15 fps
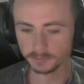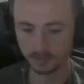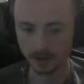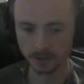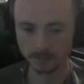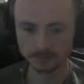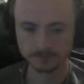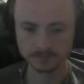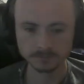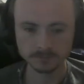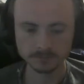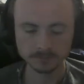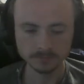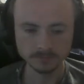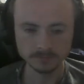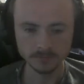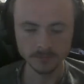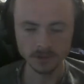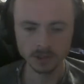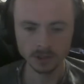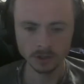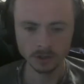but
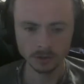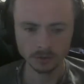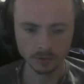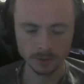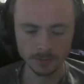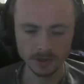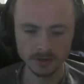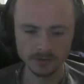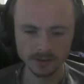so I mean,